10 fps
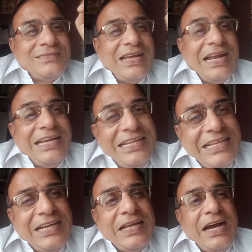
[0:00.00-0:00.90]
And in
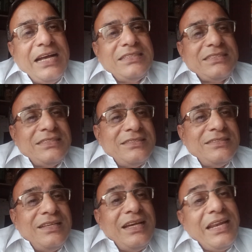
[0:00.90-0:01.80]
that ask,
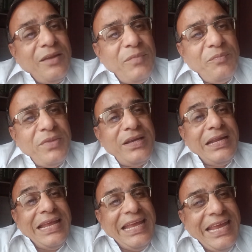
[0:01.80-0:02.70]
remember
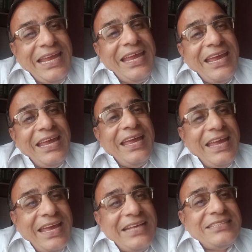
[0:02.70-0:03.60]

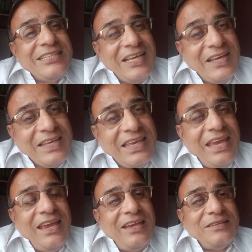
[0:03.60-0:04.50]
ASK.
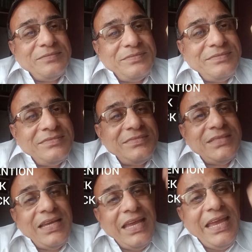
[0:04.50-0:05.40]

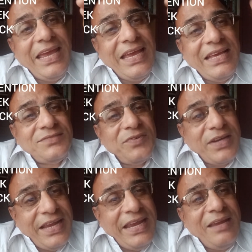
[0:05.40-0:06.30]
A is for
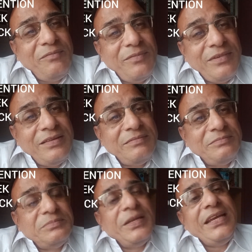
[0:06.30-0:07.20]
aim,
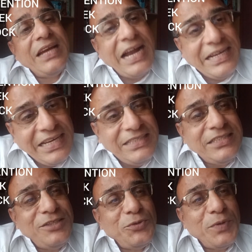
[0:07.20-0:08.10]
bring
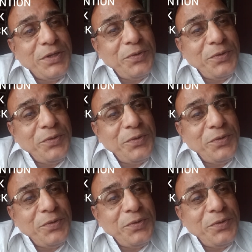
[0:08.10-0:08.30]
attention to what you